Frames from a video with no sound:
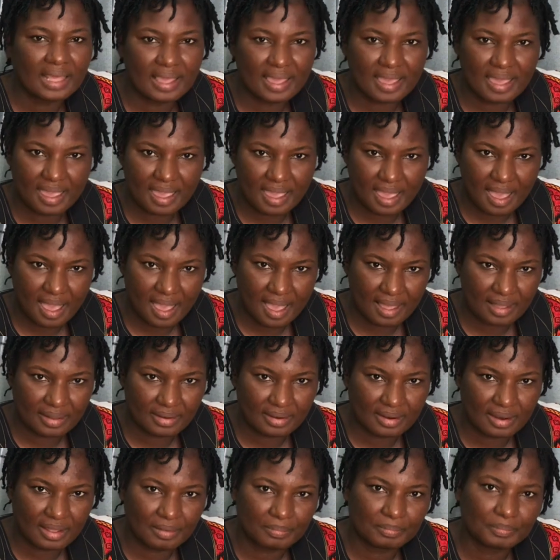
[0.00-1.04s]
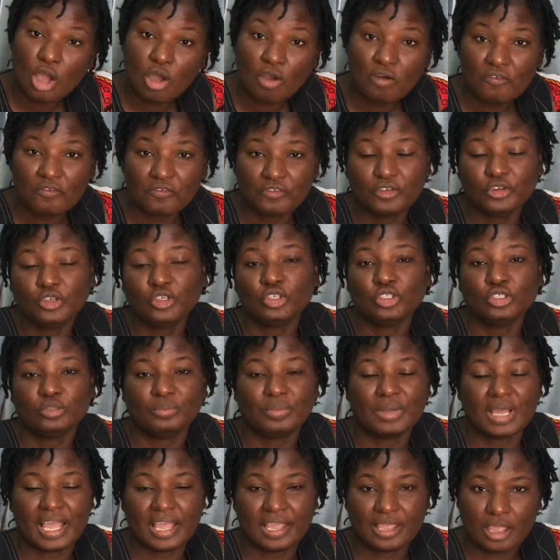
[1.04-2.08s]
her honor. Followed
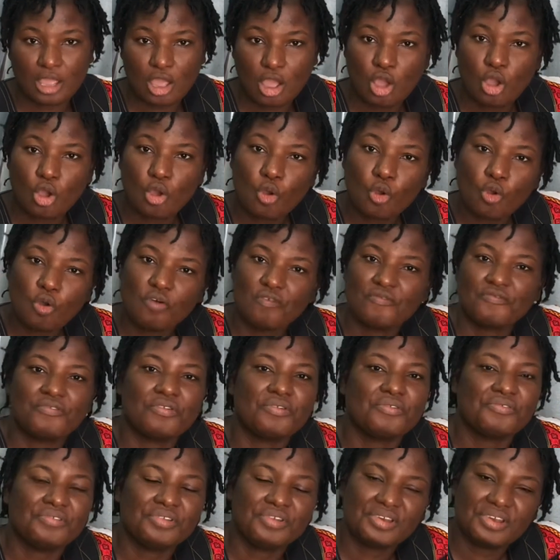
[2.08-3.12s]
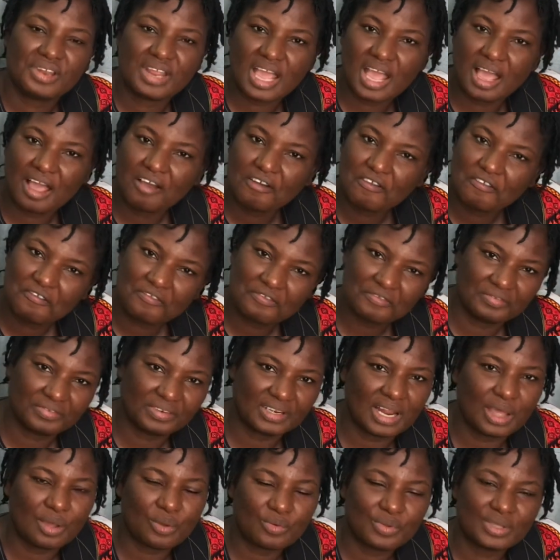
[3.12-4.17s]
by Koforidua
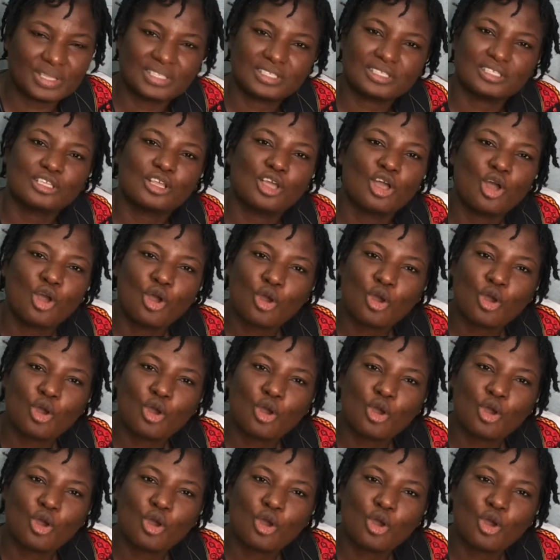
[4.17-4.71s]
flowers.